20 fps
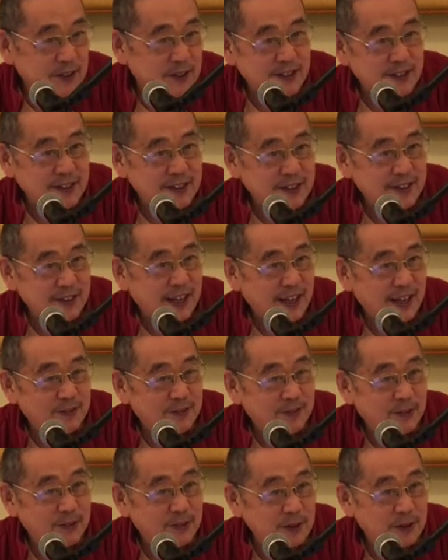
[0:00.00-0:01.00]
in that devotee.
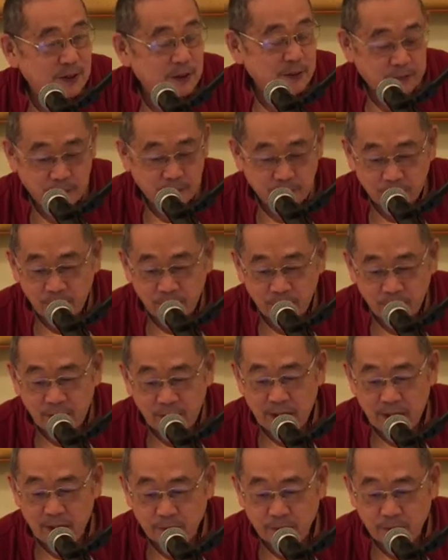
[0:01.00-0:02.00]
And
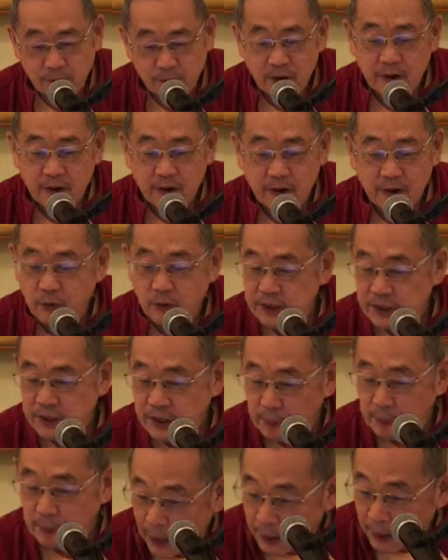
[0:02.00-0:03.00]
one is in
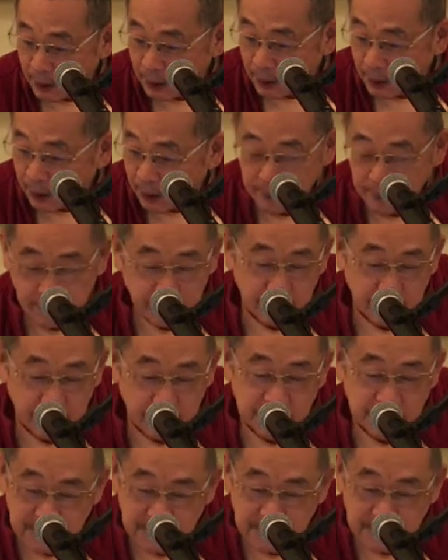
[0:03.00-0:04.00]
prema,
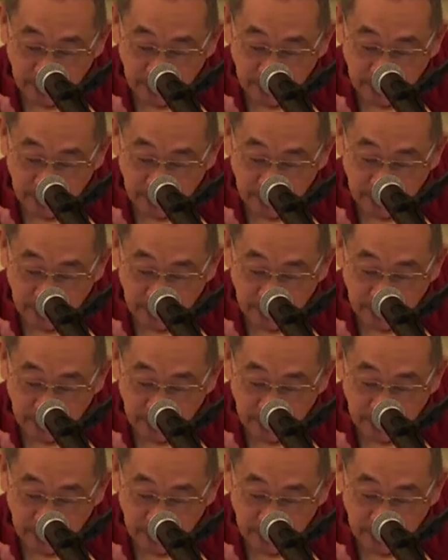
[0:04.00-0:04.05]
zero